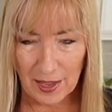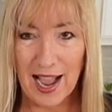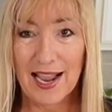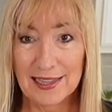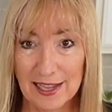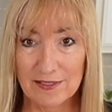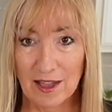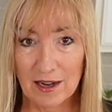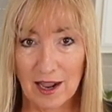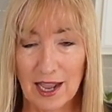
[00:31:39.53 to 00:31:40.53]
I like
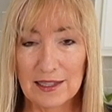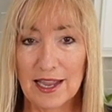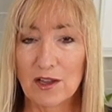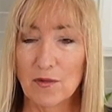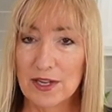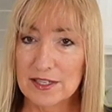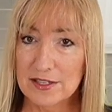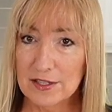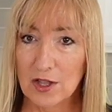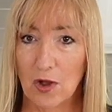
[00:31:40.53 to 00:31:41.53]
that. I like going
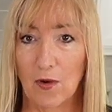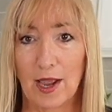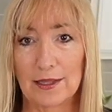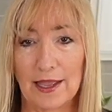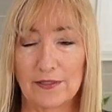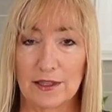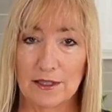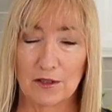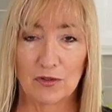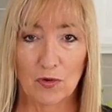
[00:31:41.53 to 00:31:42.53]
slow. I like the
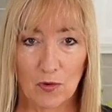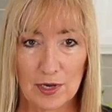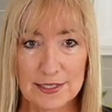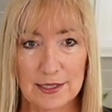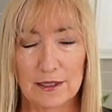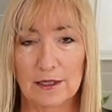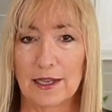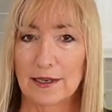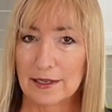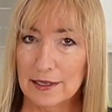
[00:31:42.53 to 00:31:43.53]
little noise,
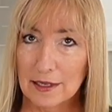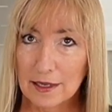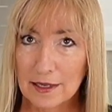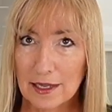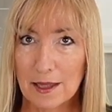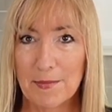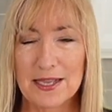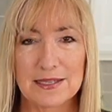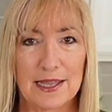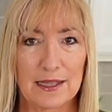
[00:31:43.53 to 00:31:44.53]
it
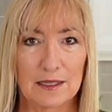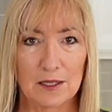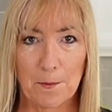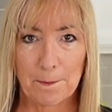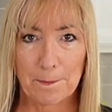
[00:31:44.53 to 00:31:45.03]
makes it like a little